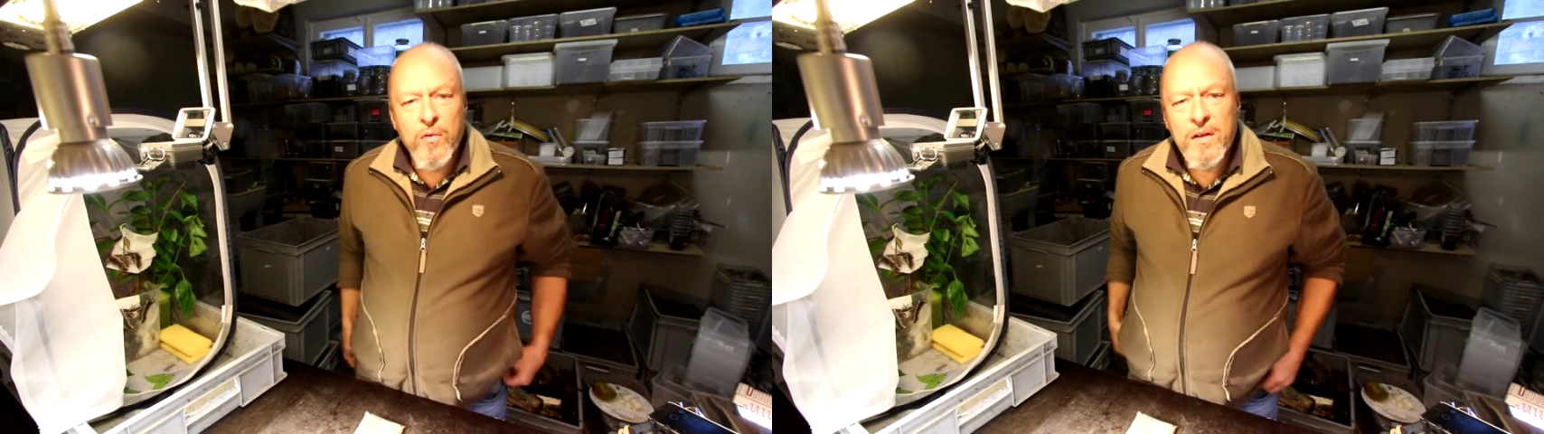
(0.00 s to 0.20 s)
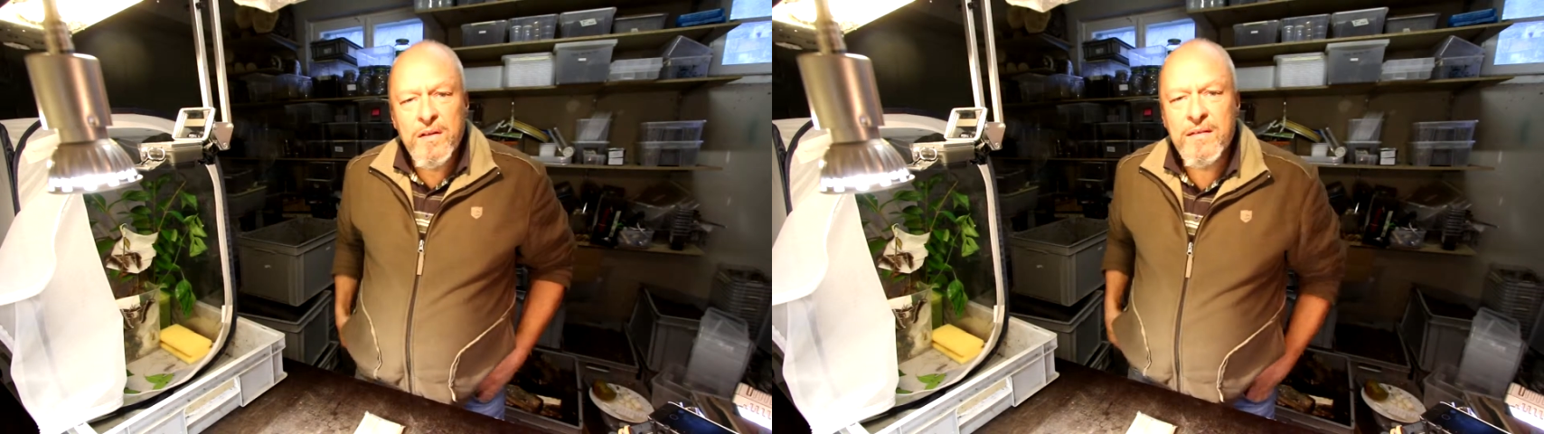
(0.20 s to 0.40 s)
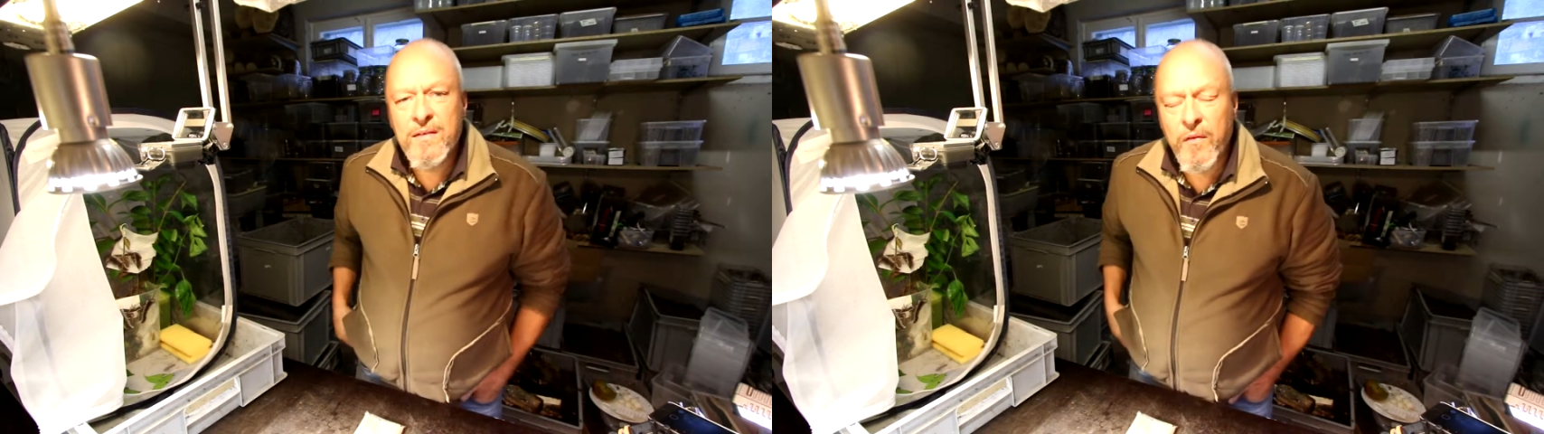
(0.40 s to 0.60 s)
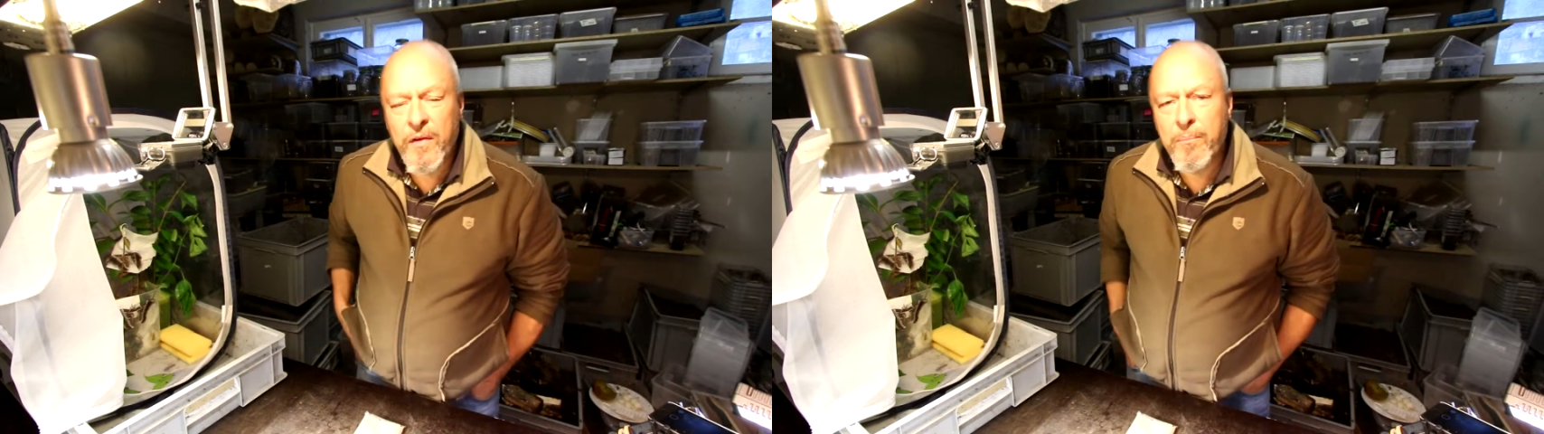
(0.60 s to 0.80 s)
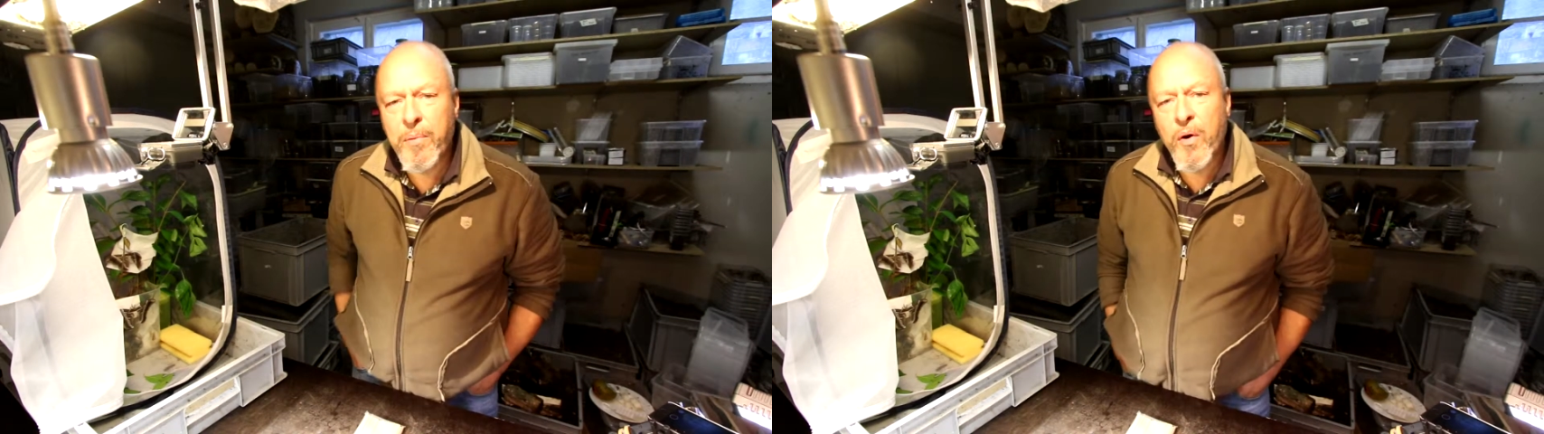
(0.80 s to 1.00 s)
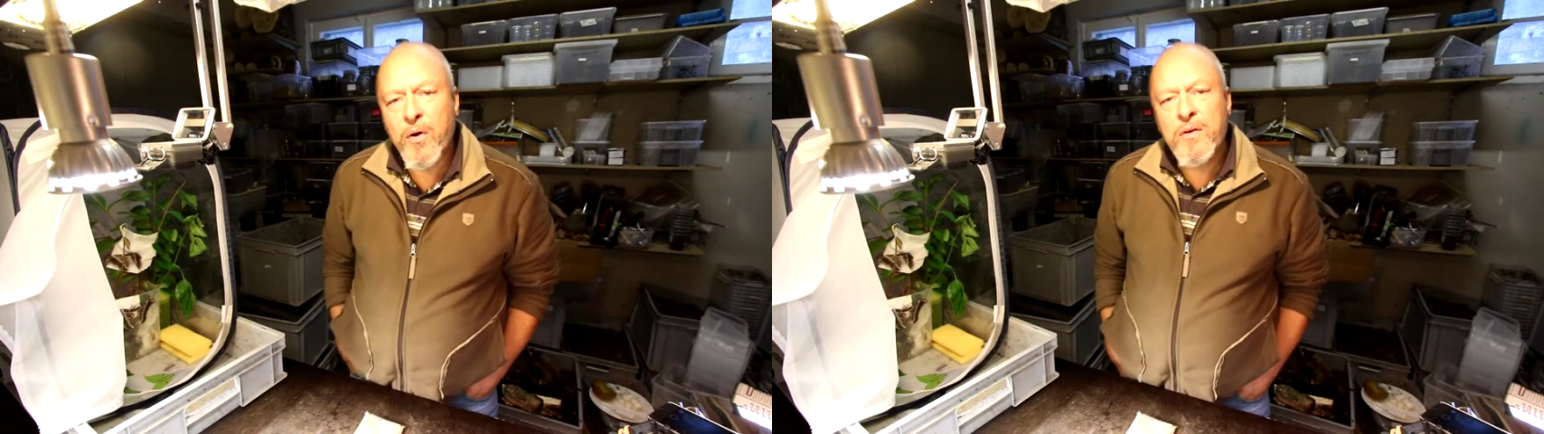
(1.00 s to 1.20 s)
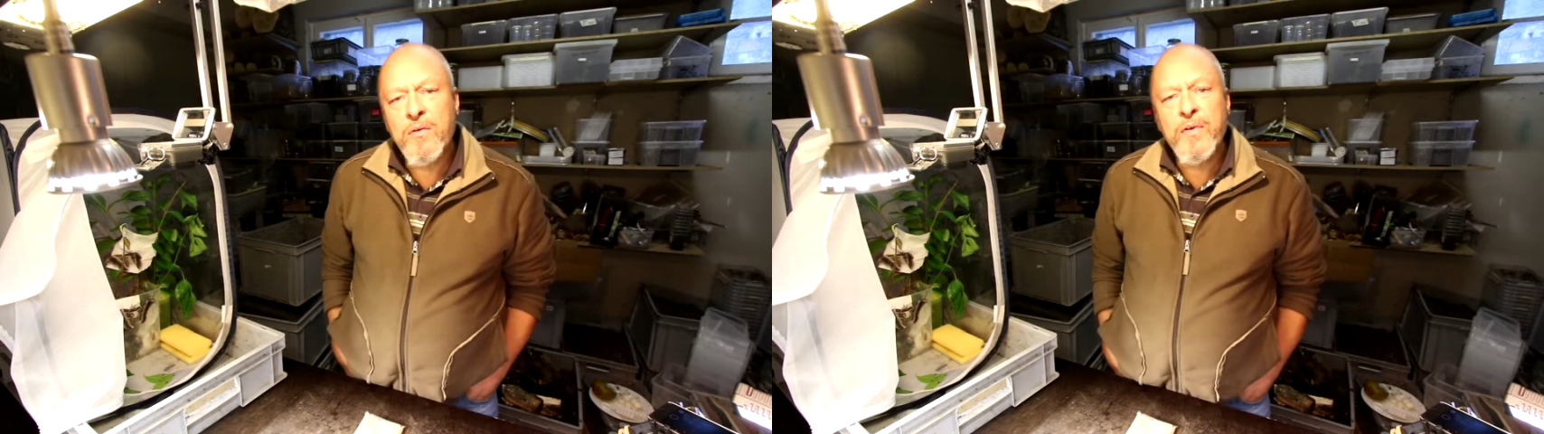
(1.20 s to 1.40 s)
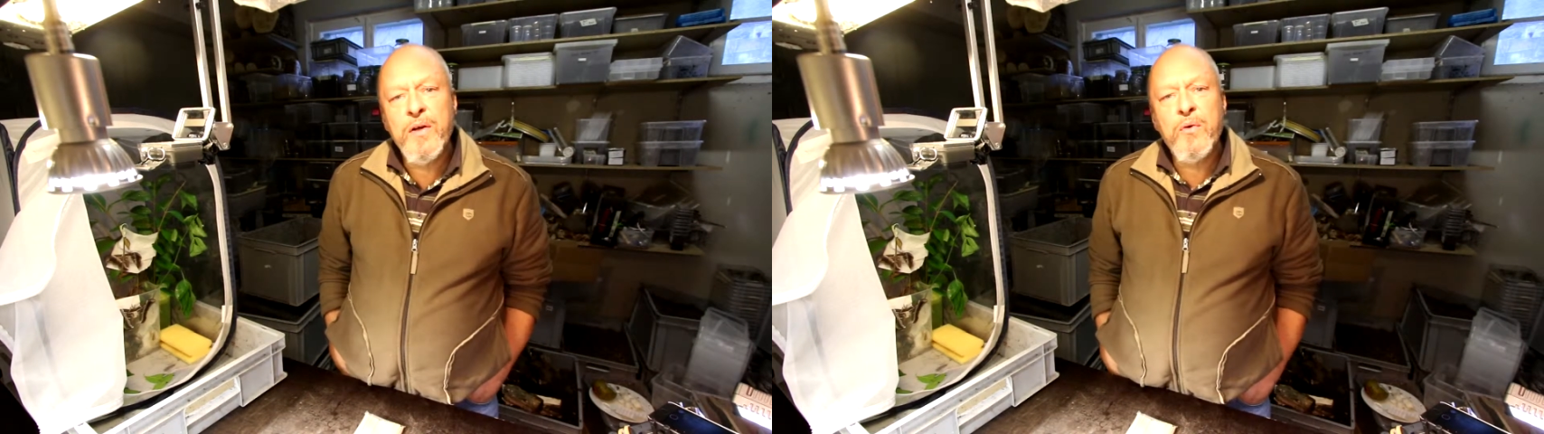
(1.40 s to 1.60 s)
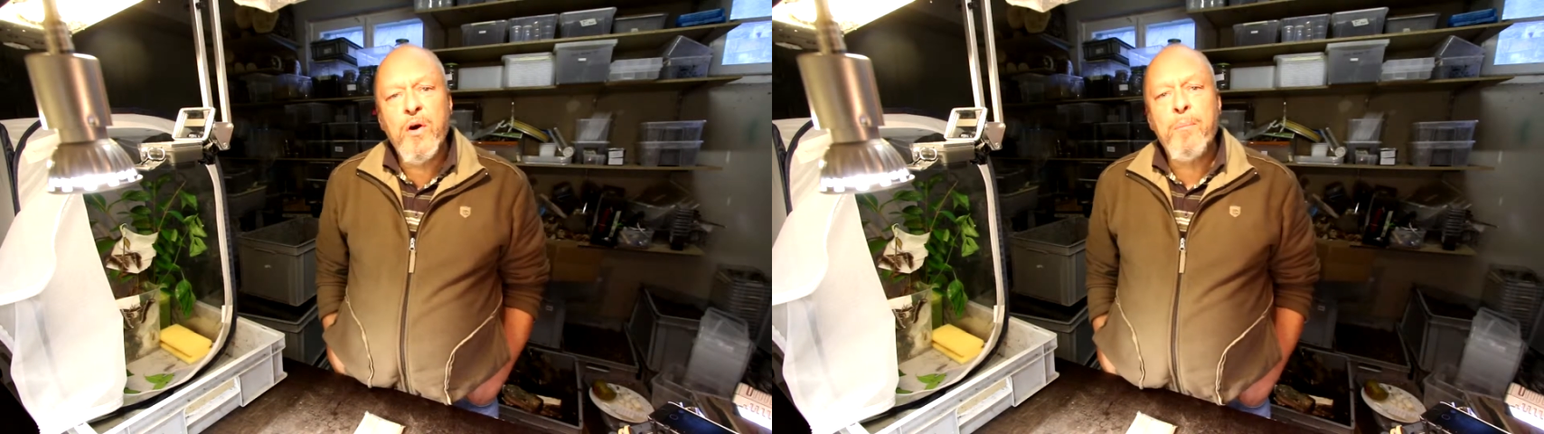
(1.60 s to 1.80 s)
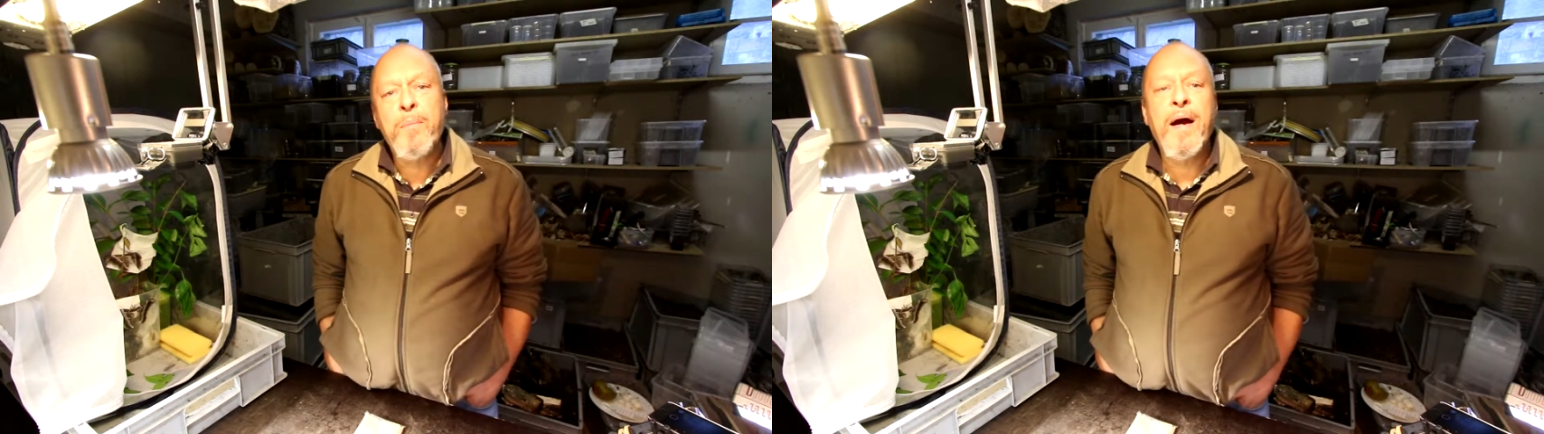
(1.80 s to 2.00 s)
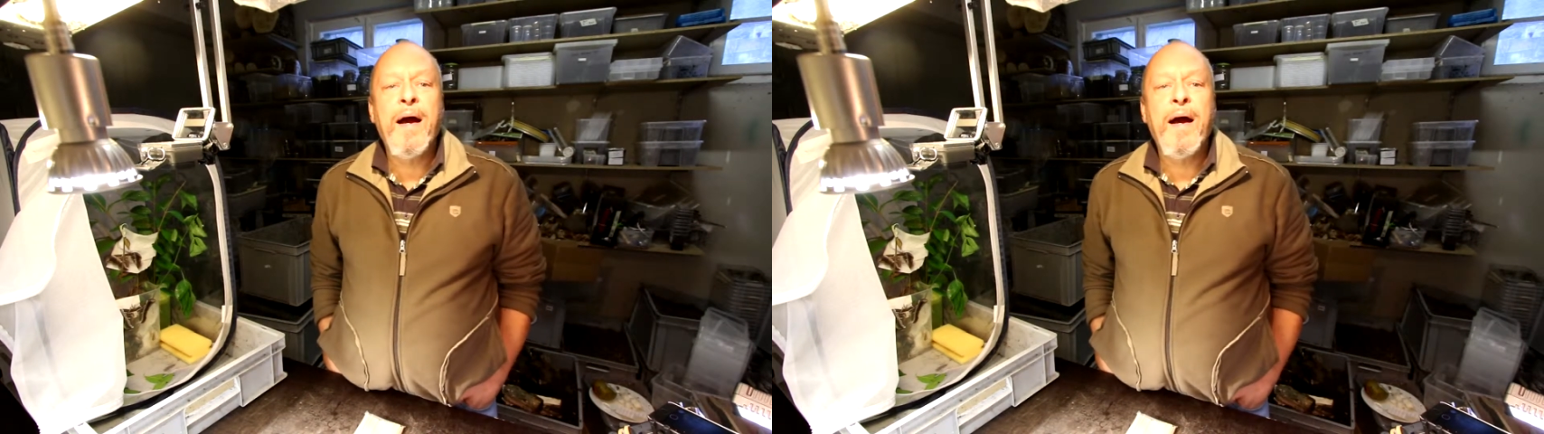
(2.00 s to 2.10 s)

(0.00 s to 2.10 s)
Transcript: over the southern part of Europe.